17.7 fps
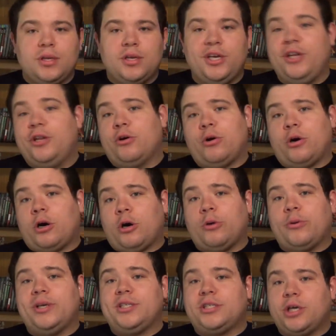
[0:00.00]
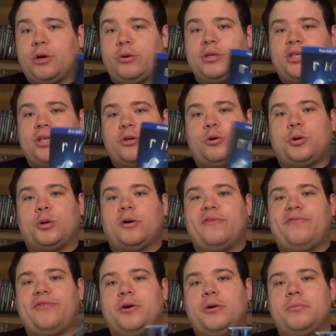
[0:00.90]
You don't always go into the
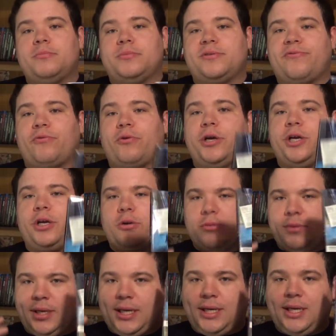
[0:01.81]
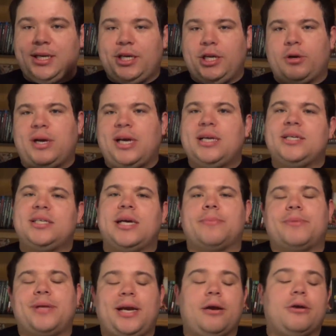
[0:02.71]
horror films for, you know,
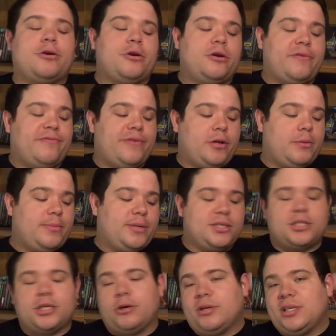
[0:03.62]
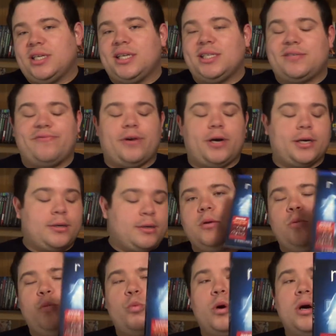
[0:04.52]
in-depth character development, so it's fine.
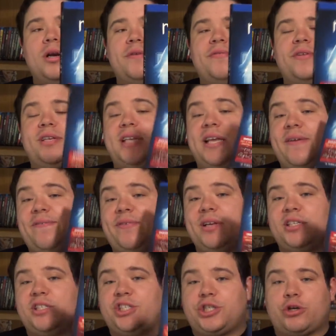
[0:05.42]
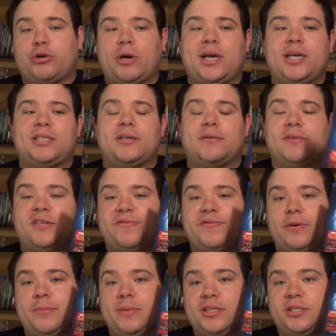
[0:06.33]
One of the definite strengths of this
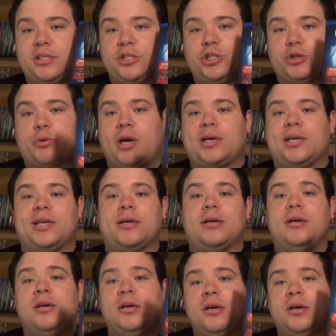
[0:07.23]
film is the directing.